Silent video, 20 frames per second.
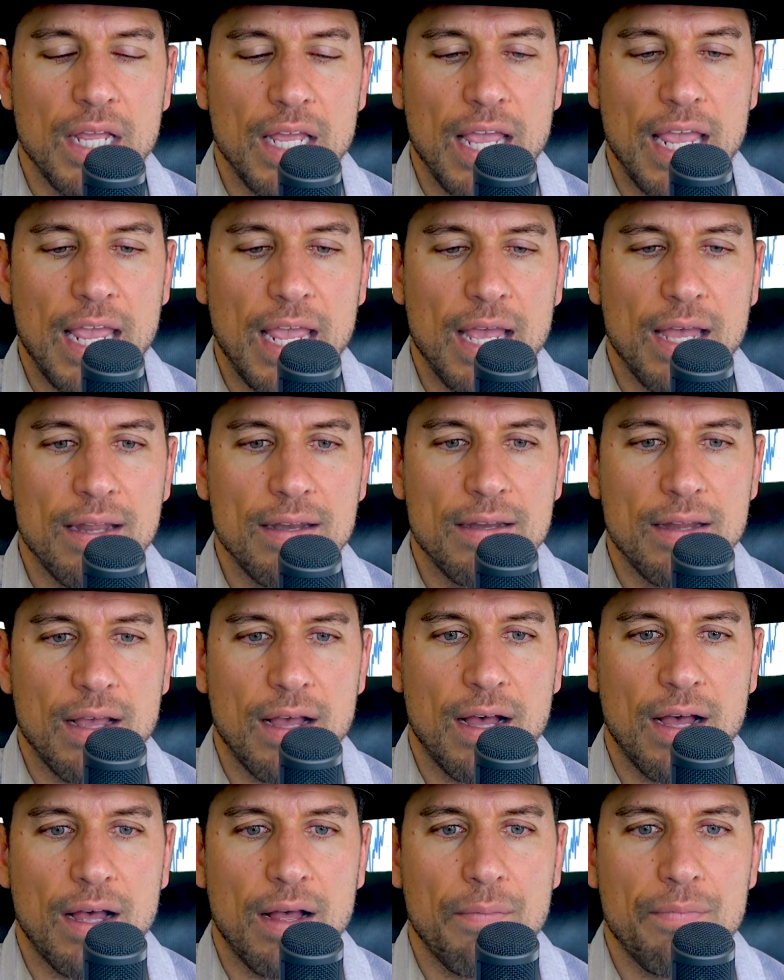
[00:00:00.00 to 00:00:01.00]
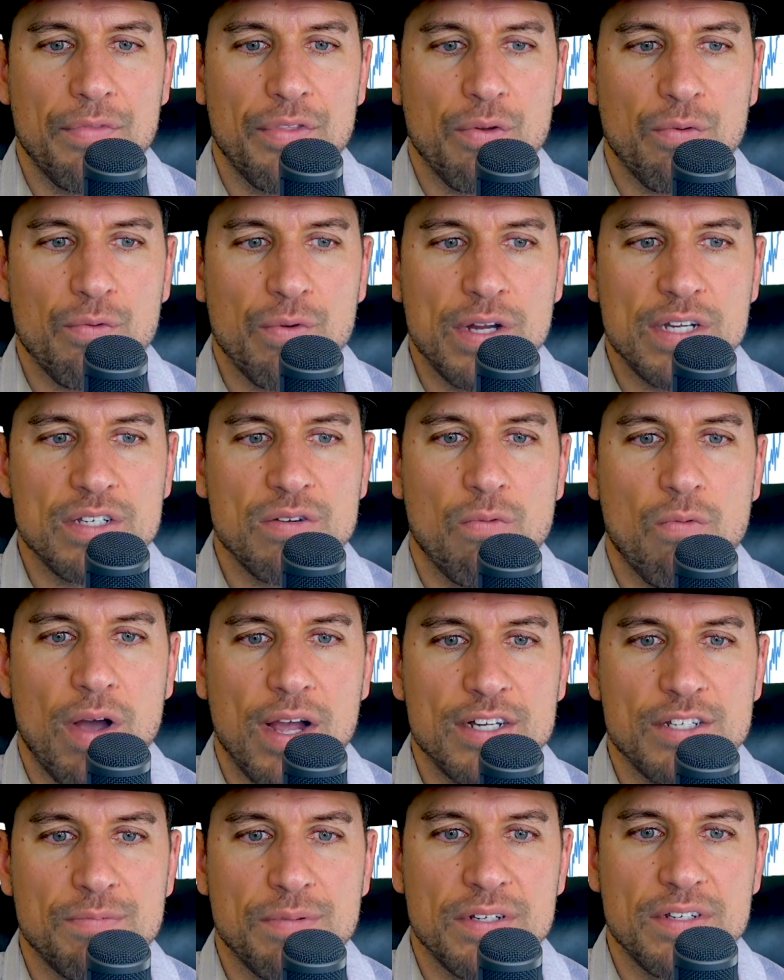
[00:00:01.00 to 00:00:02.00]
And the reason
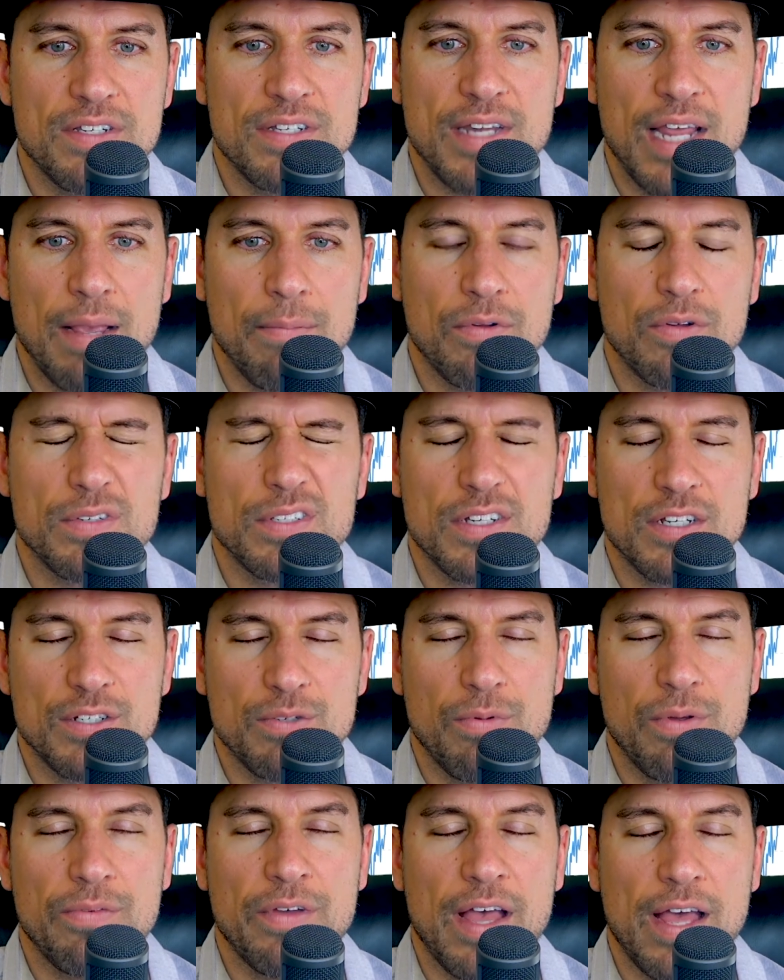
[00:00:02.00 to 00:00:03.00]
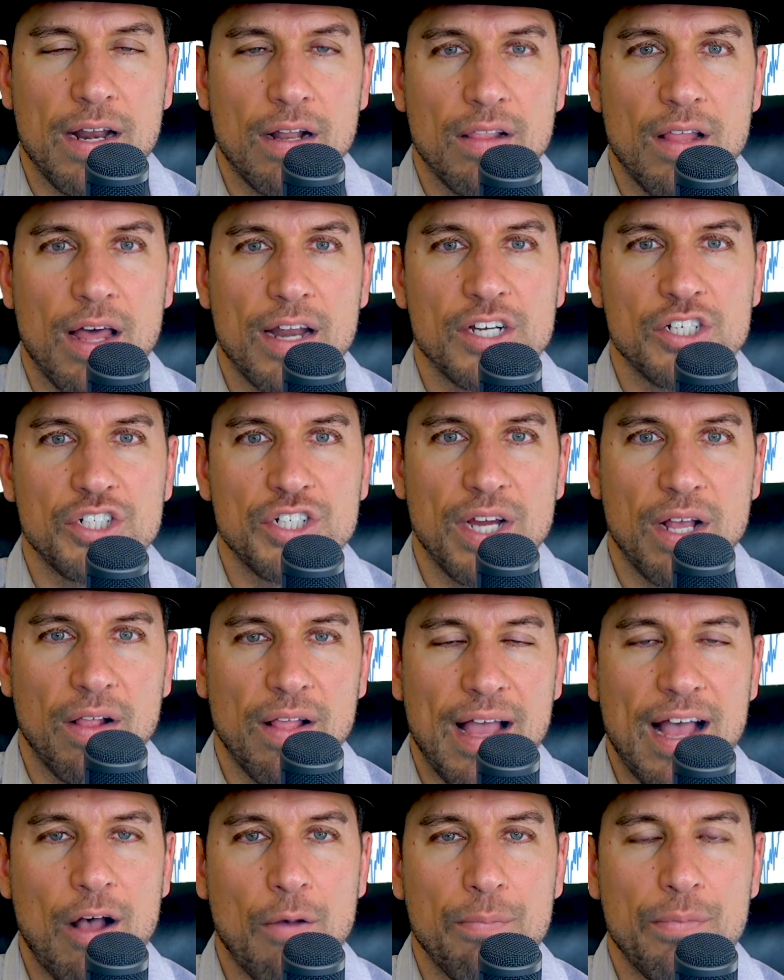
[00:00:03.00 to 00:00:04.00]
why it's been stable is because we've had a lot of
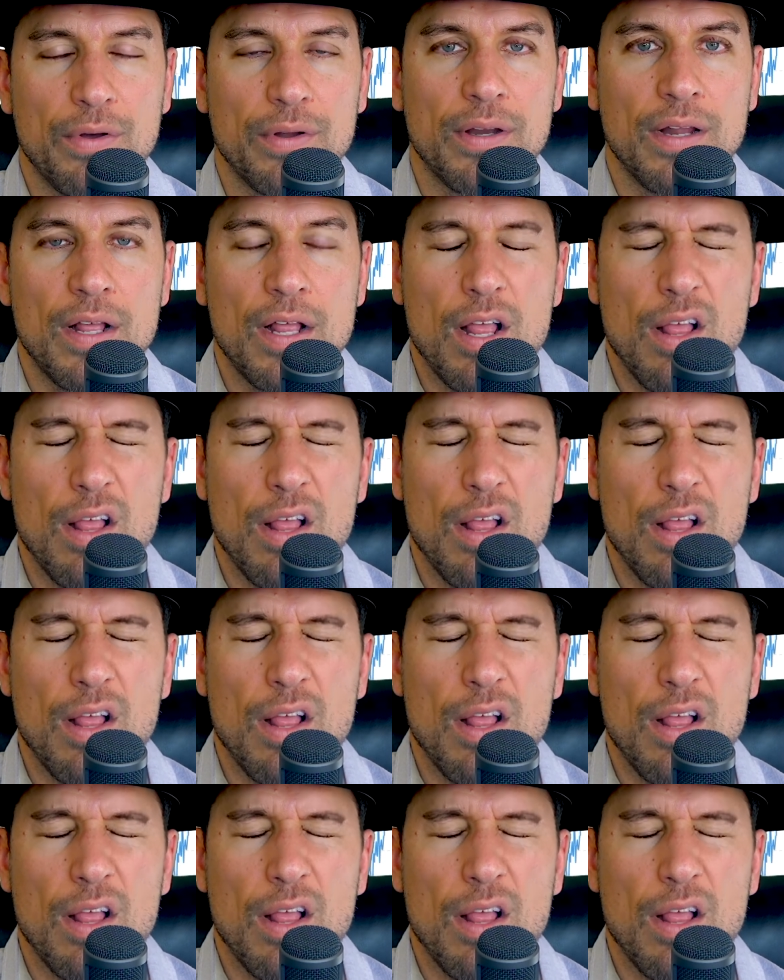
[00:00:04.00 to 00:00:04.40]
shale output.